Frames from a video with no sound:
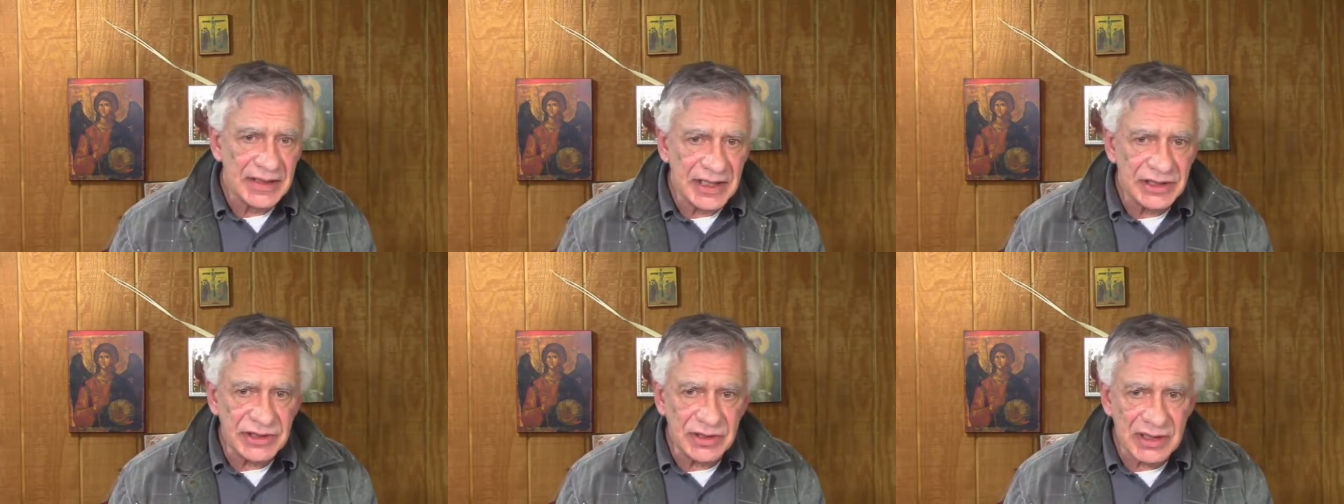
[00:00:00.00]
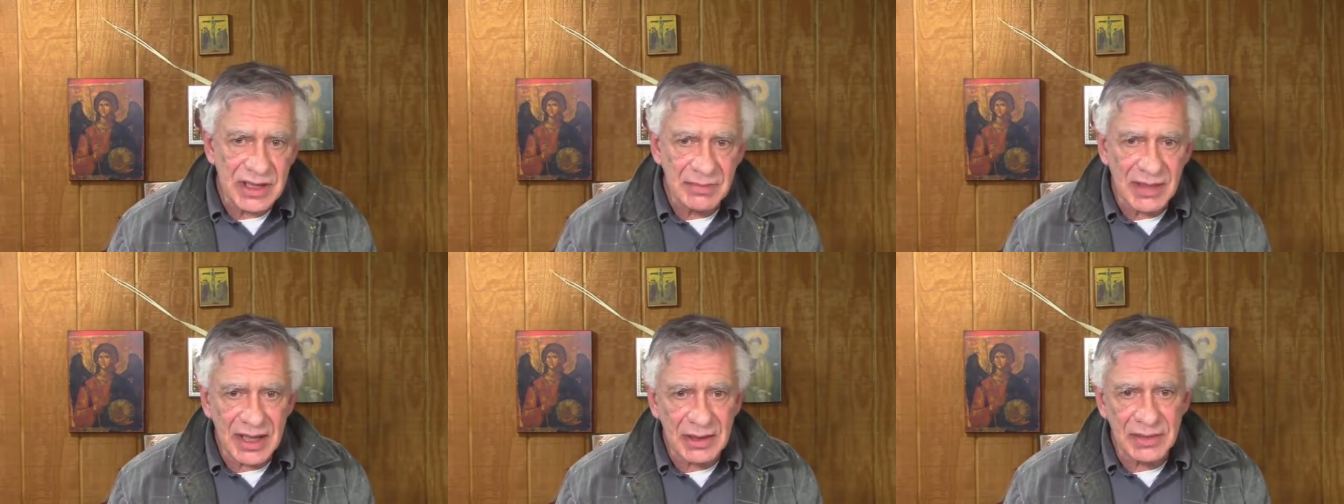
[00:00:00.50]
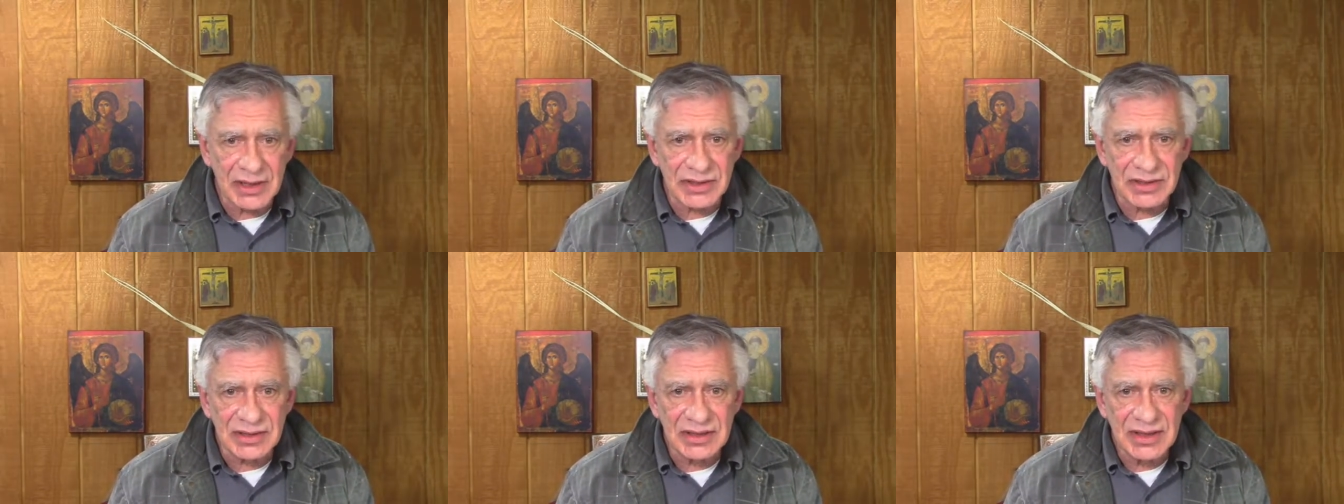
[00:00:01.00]
And these two
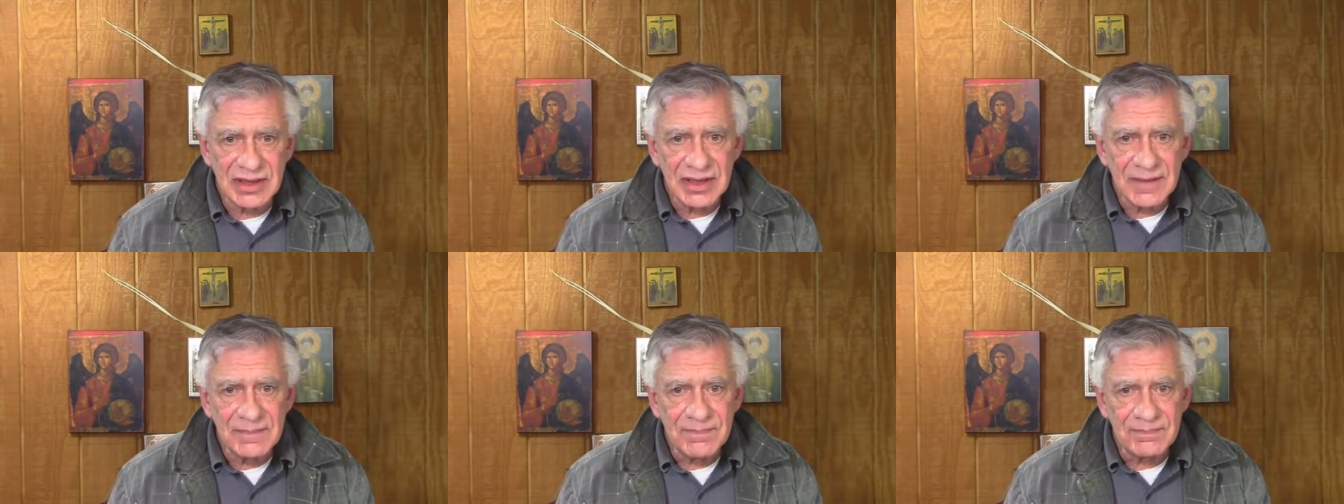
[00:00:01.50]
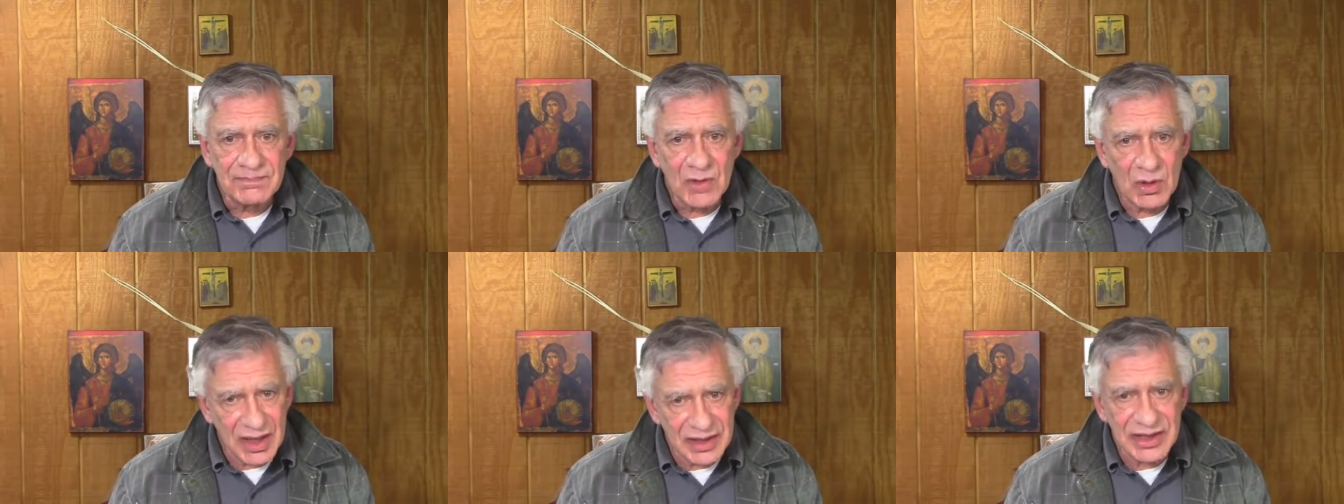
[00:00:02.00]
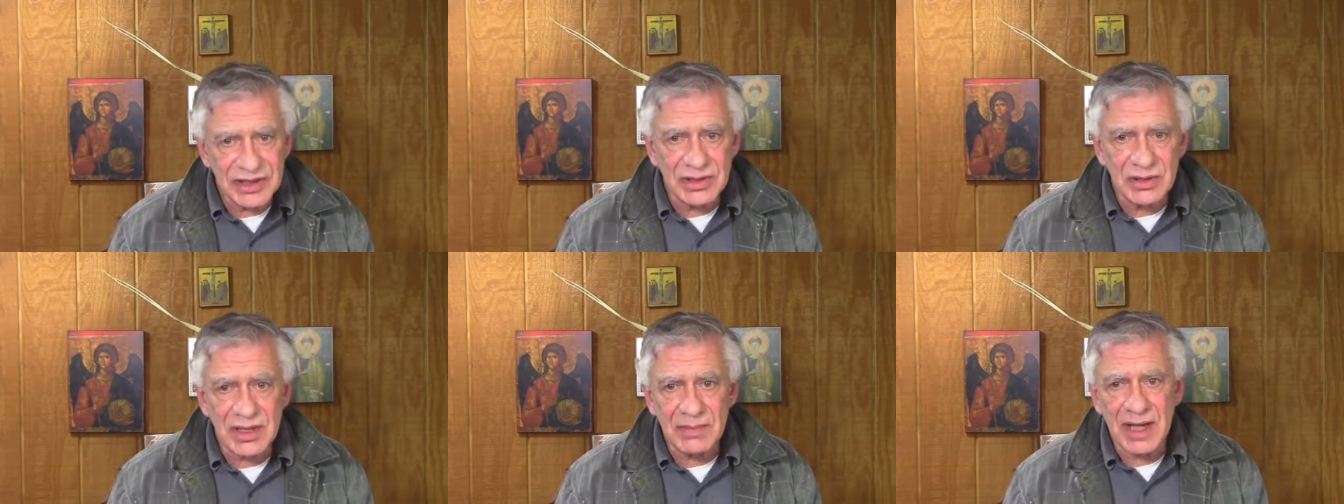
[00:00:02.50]
commandments, well,
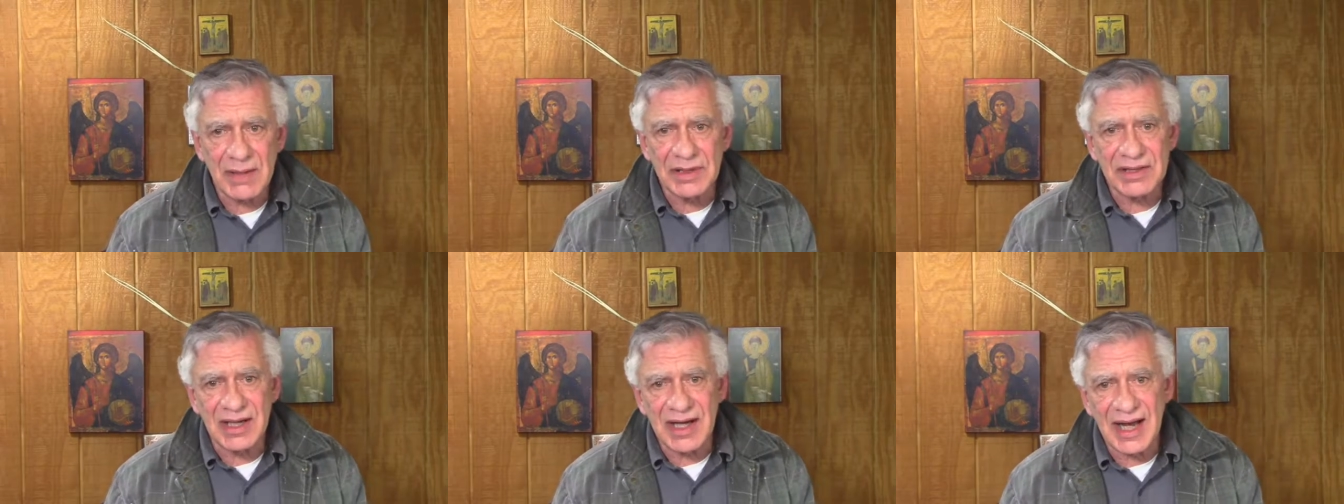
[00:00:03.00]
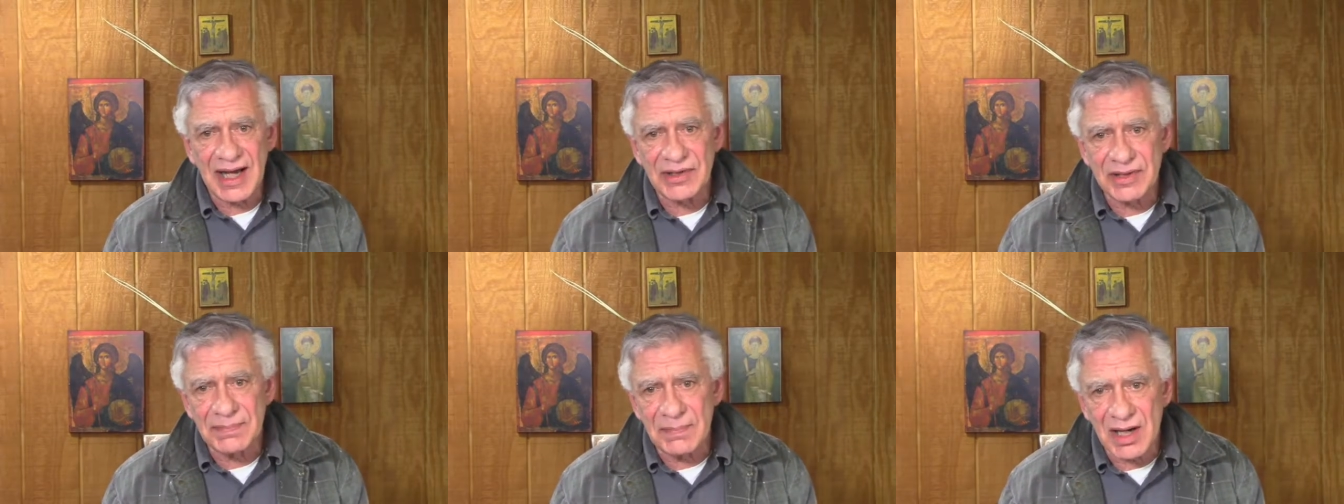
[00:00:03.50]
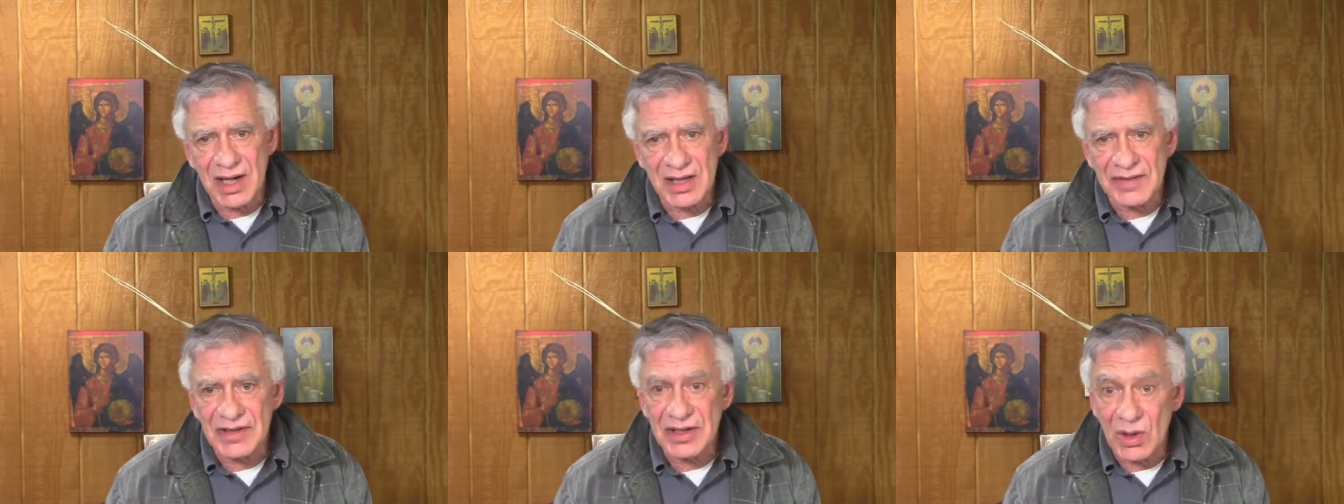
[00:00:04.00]
these two commandments are actually
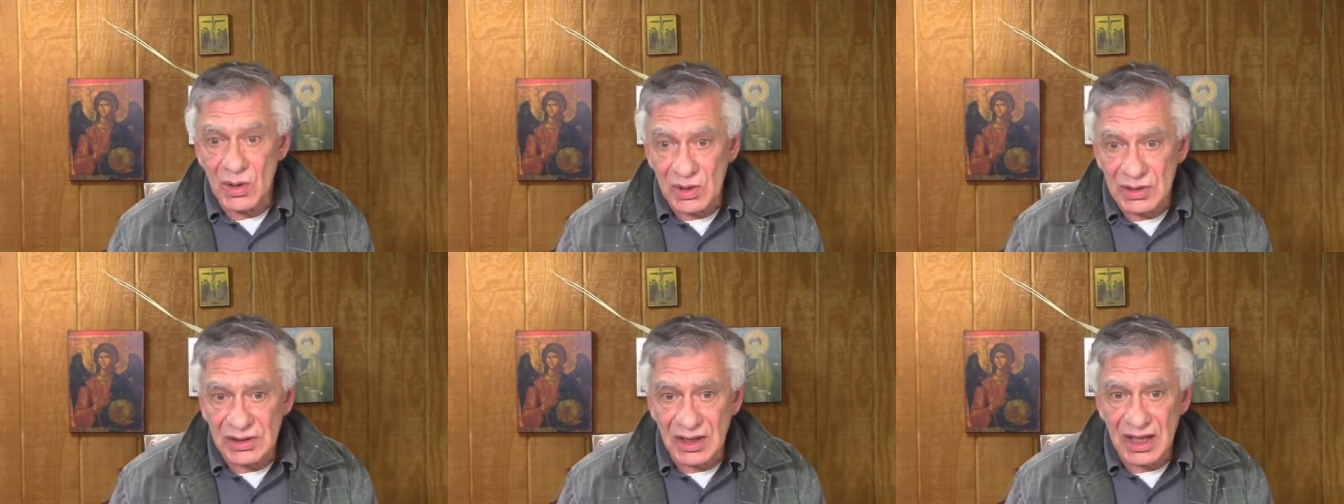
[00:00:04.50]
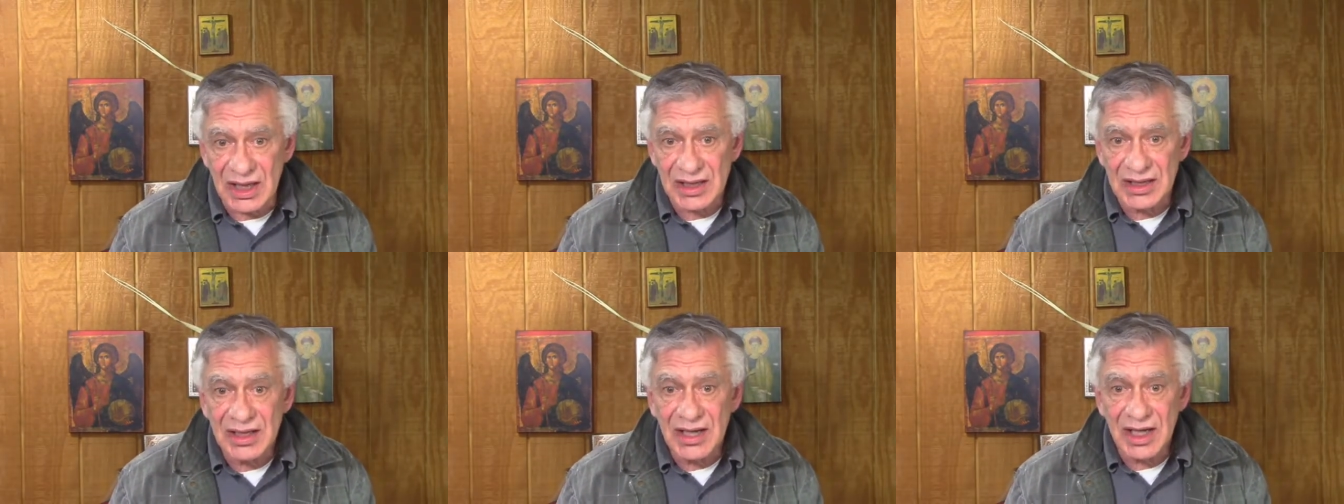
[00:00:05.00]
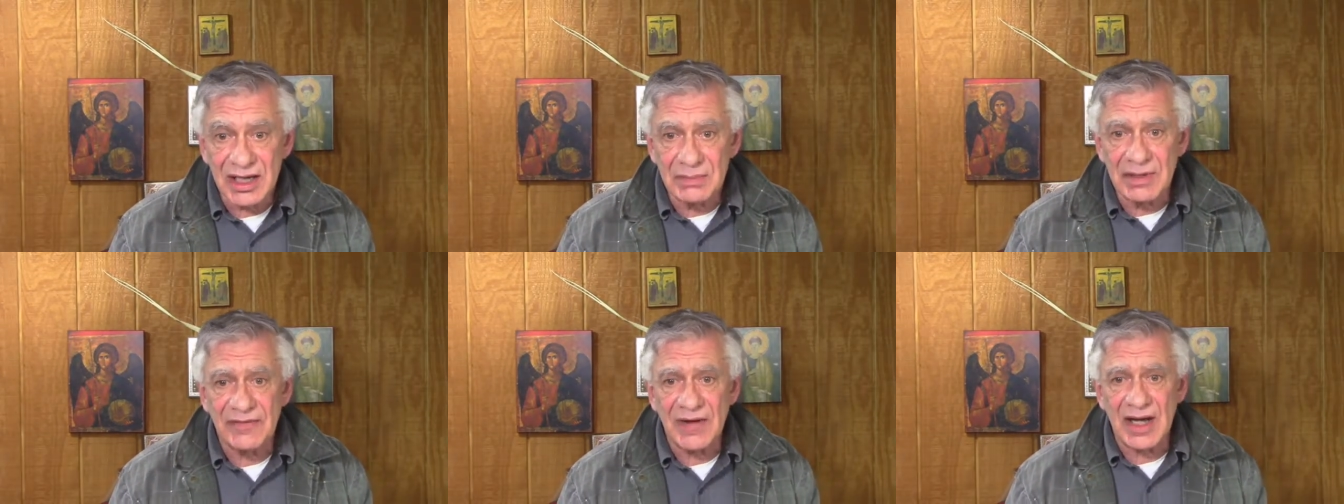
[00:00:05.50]
part of the old law
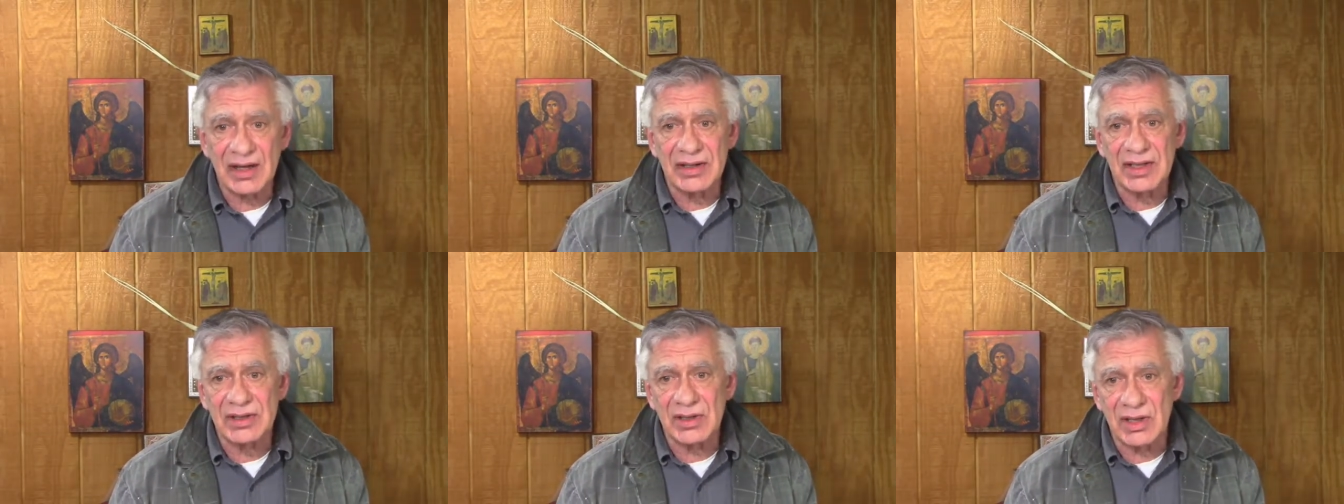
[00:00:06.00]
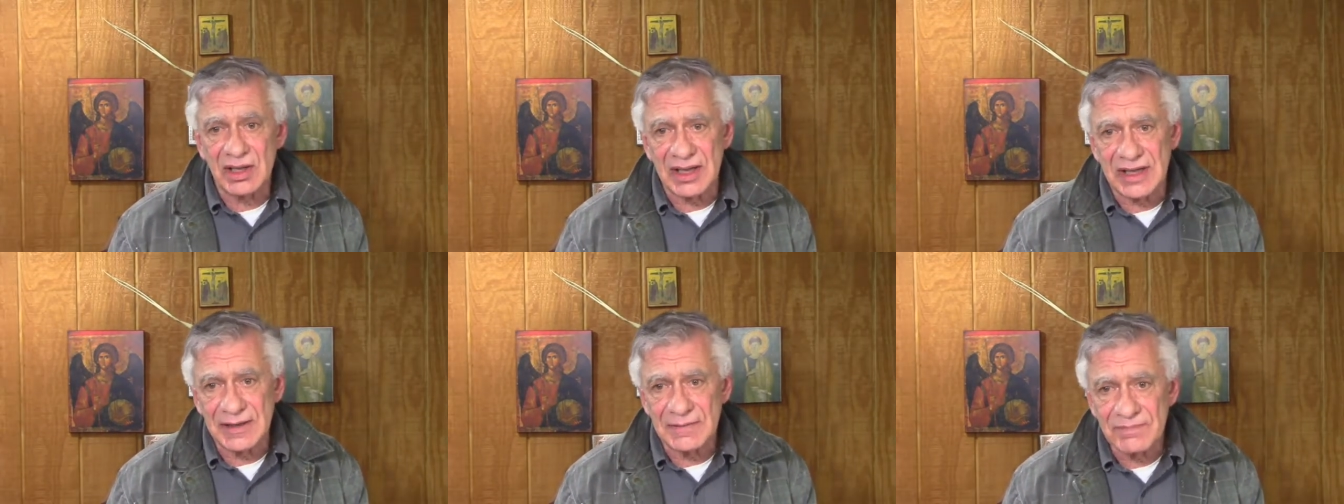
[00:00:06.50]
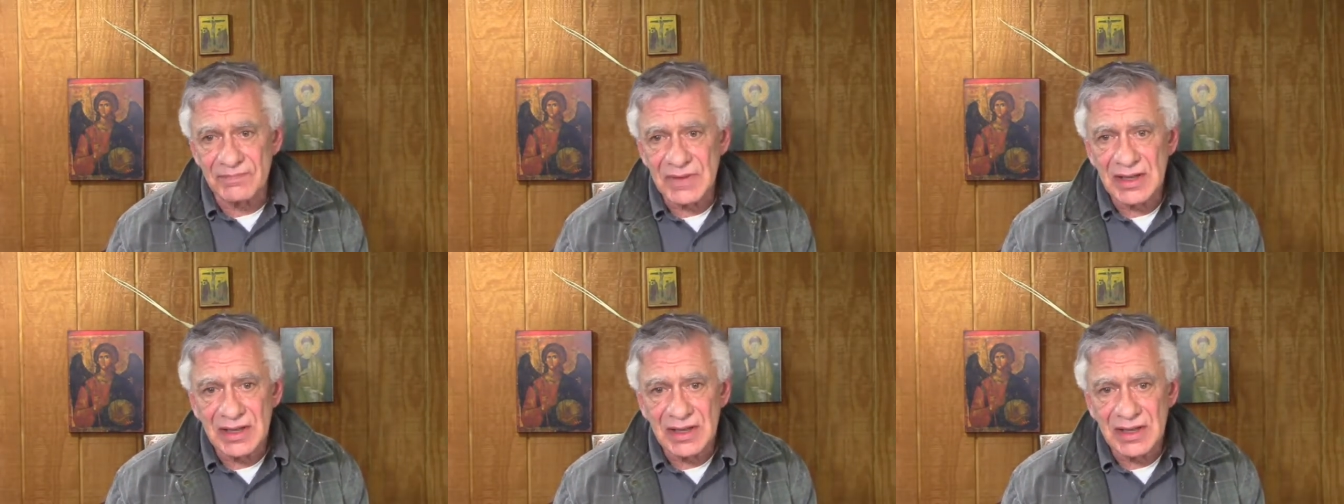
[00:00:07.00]
and can be found in the Torah,